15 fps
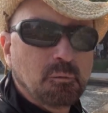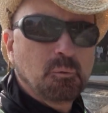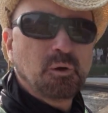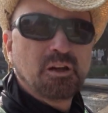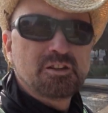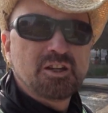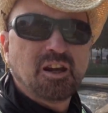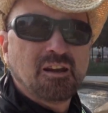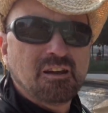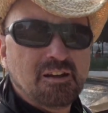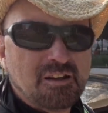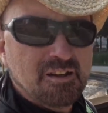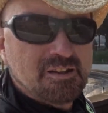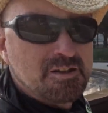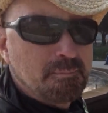which
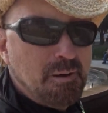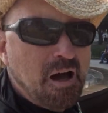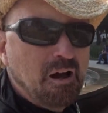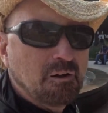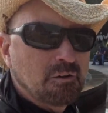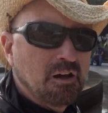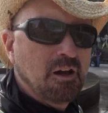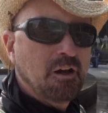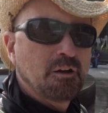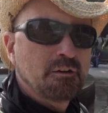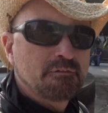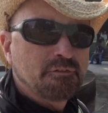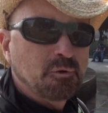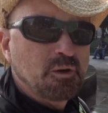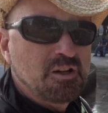is about
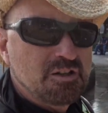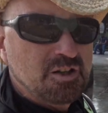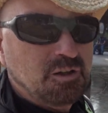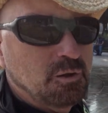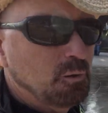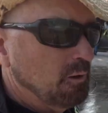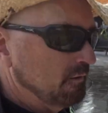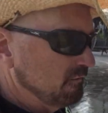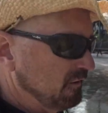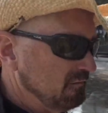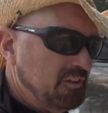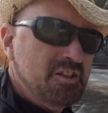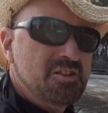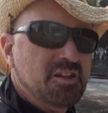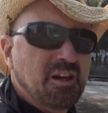
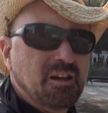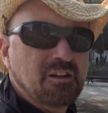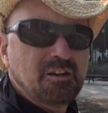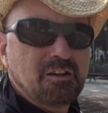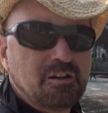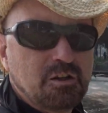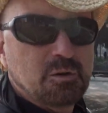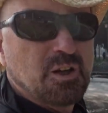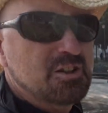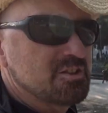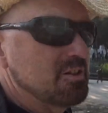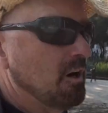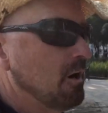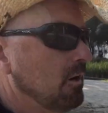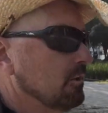142.50 cents US
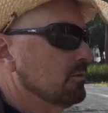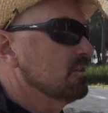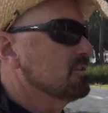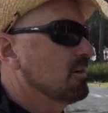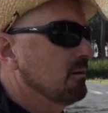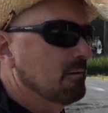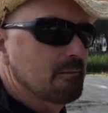dollars.